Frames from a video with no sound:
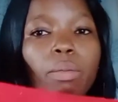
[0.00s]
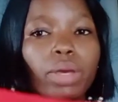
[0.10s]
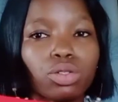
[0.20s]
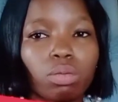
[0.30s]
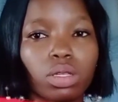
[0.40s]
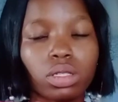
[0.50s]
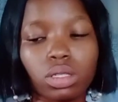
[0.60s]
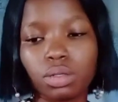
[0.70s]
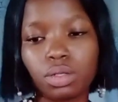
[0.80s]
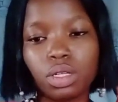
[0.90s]

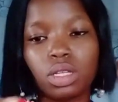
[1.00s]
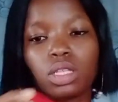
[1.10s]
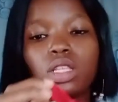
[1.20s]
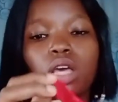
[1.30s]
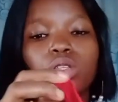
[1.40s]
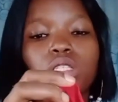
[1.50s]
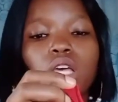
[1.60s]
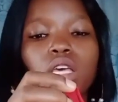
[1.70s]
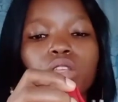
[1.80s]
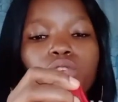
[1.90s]
measurement. Then you
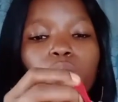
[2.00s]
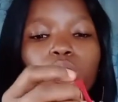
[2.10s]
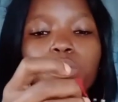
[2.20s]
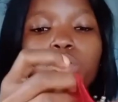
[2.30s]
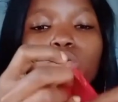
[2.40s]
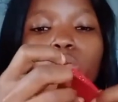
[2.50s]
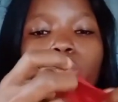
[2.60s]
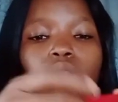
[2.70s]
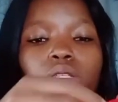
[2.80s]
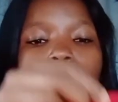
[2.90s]
take it from your middle
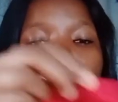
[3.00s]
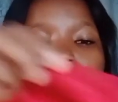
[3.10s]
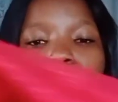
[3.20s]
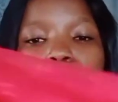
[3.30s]
point there.